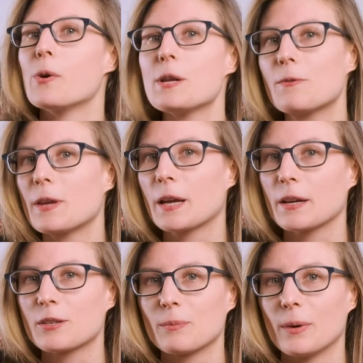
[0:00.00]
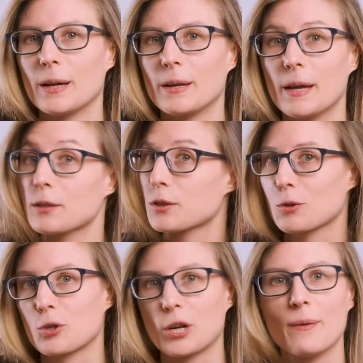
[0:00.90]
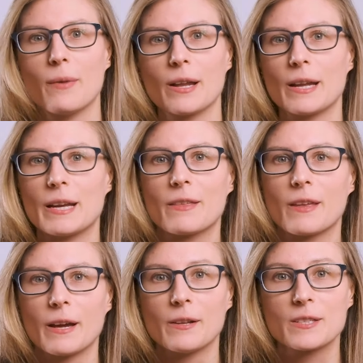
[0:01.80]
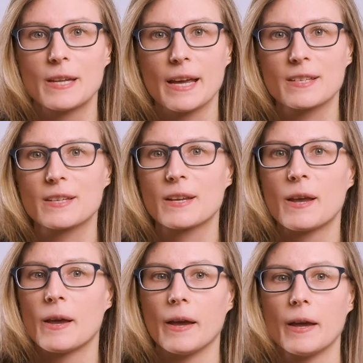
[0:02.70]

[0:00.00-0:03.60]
What do you think I should mod next? Should I mod anything else next?